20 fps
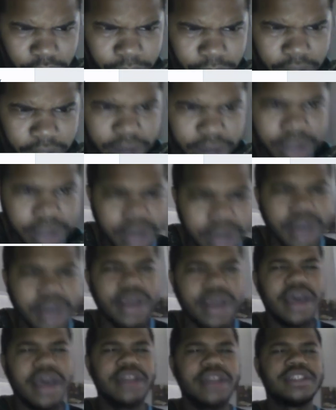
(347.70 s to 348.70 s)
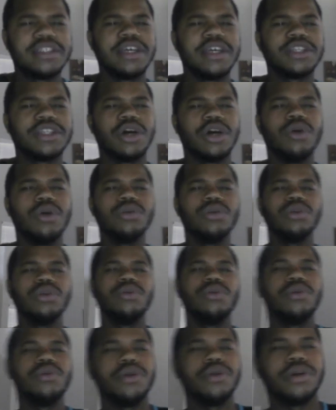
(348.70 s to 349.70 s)
All right. And it says, O
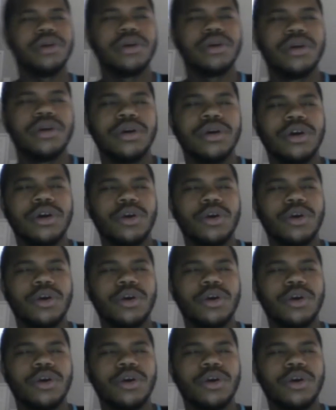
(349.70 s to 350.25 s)
Lord,